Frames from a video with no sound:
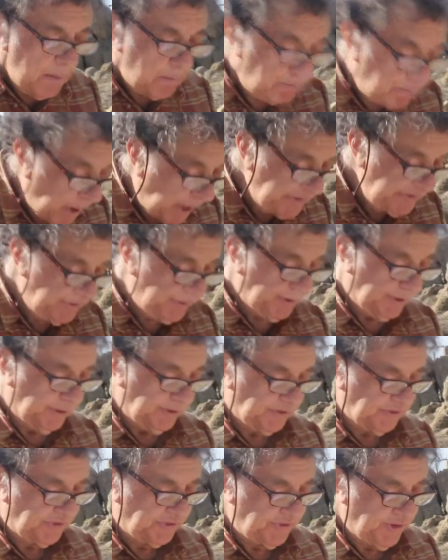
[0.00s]

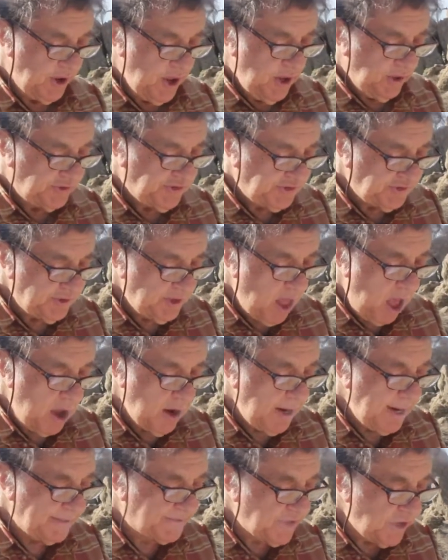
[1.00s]
bundles
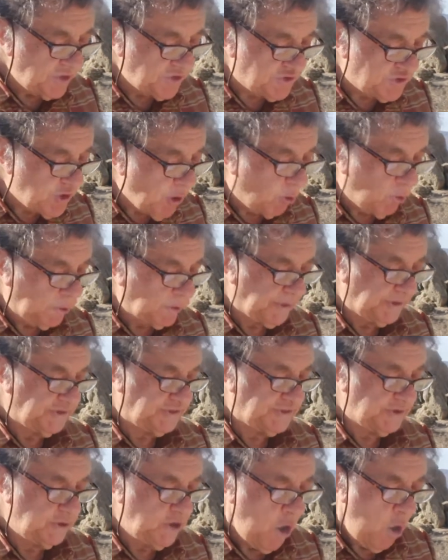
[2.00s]
slung at their
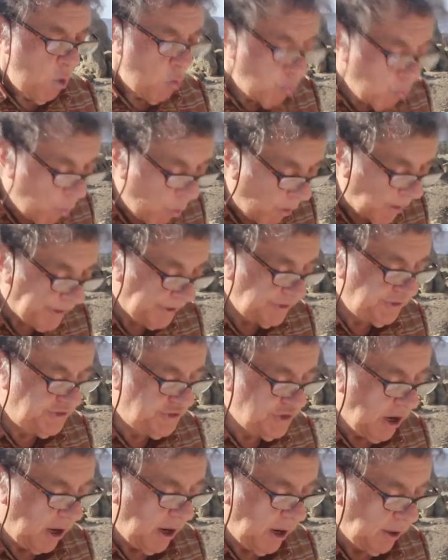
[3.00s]
shoulders and water
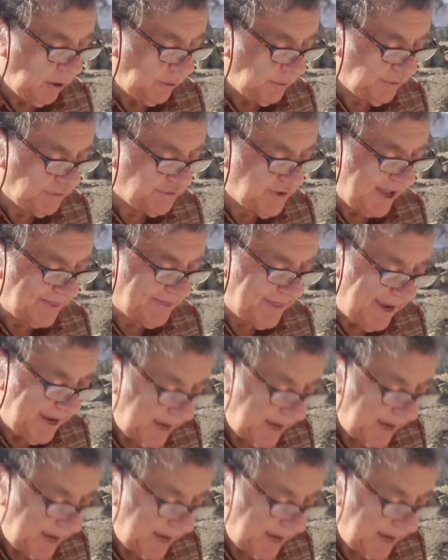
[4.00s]
jugs at their